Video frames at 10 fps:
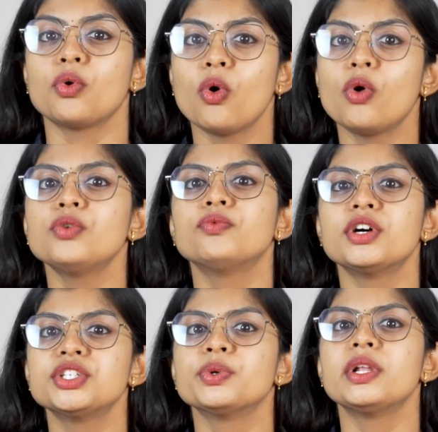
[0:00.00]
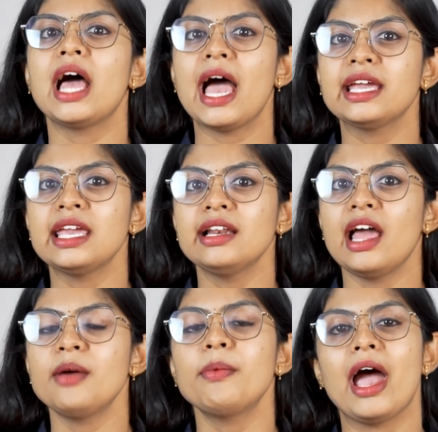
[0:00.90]
own virtual hacking
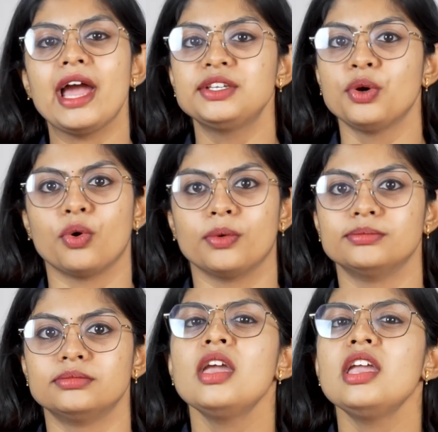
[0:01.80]
lab at home.